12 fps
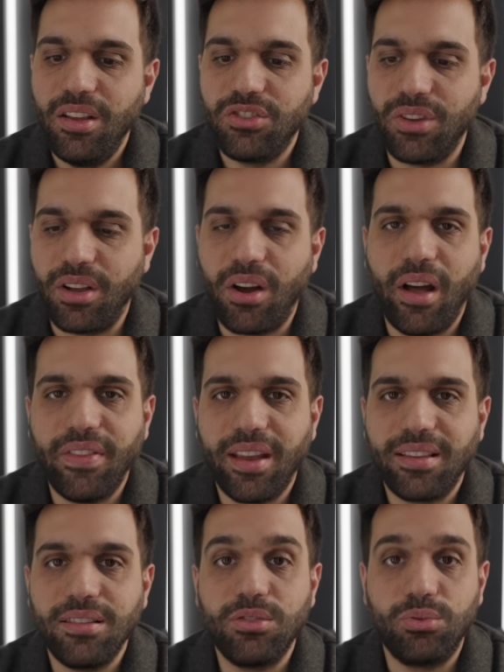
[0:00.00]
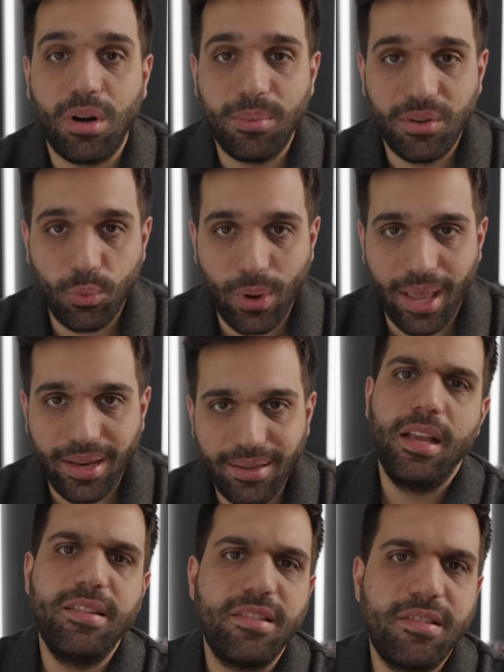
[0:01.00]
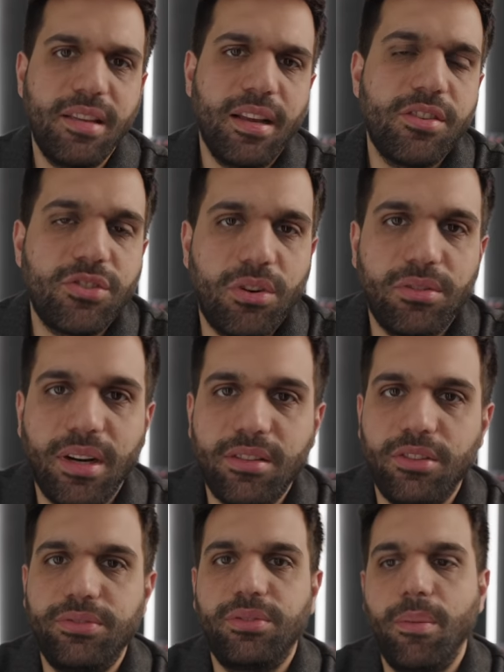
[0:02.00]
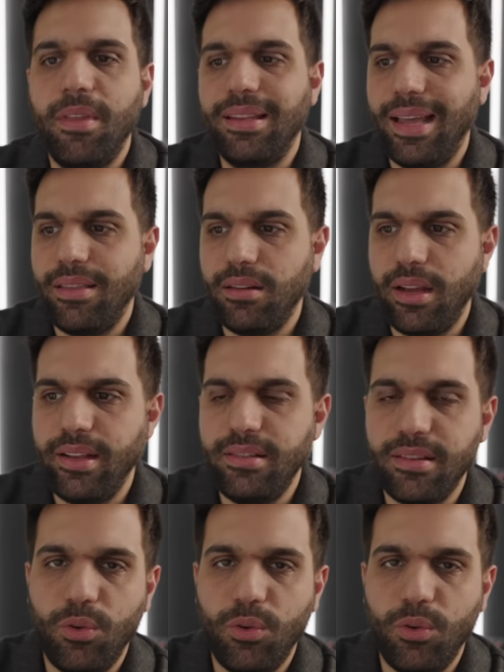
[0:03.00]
So I contacted Robin Wayne. He's a singer-songwriter from the Netherlands,